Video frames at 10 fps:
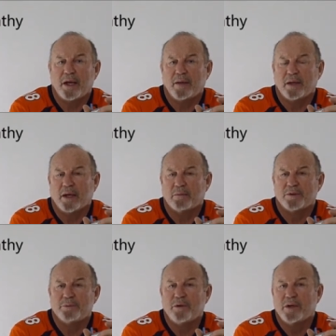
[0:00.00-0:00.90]
and the animal
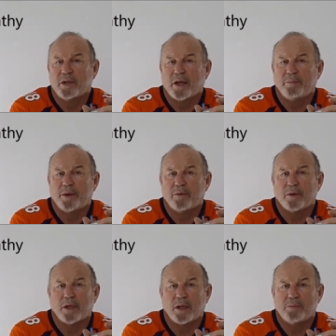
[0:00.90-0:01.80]
is moving a lot better with
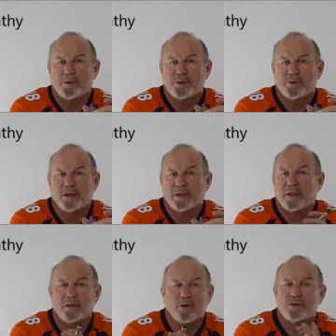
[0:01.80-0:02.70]
a lot more strength.
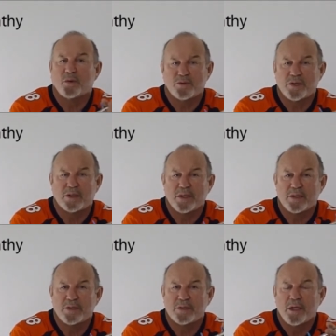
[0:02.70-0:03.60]
And those are
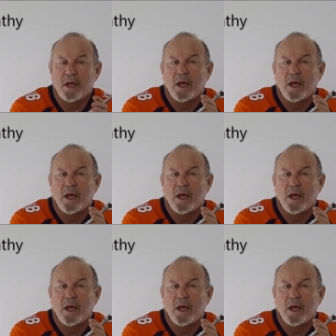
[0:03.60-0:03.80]
successes.